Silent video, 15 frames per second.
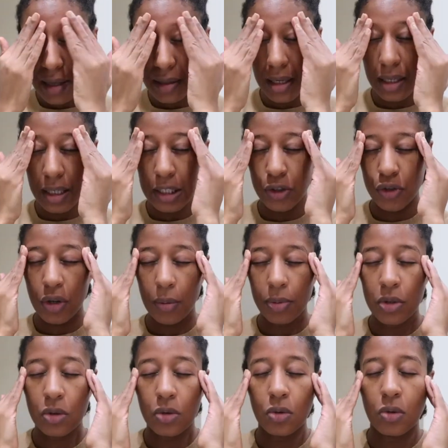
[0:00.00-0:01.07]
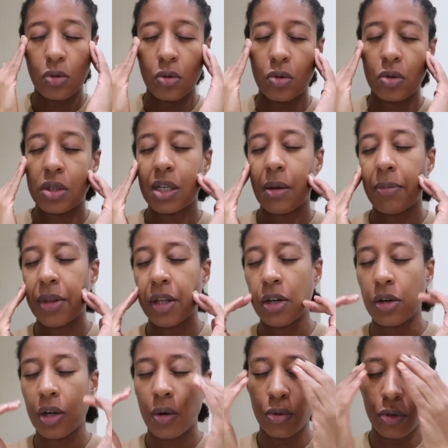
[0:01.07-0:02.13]
and then it drops to something
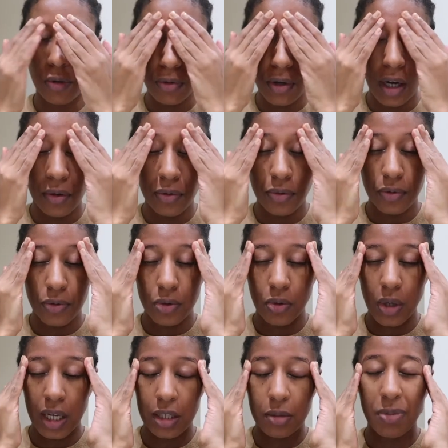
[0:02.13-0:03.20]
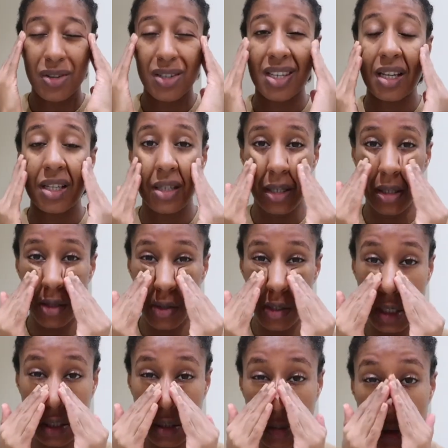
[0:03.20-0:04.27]
around the 5 to 8% in the
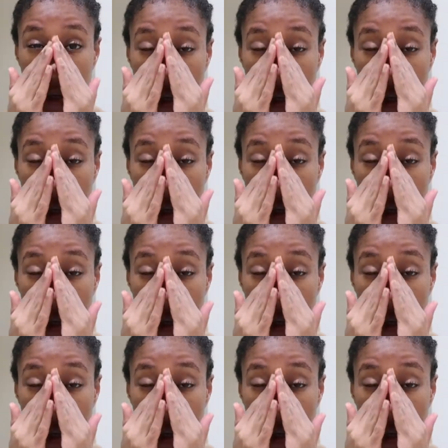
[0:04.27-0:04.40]
second